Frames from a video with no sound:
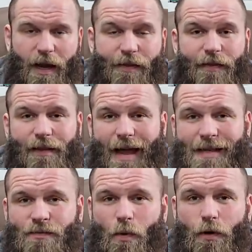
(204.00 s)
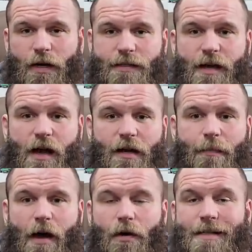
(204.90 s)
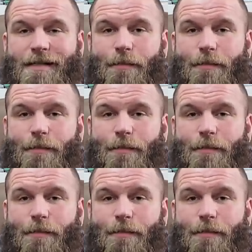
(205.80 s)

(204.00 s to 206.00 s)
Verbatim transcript: And then the last one we're going to talk about is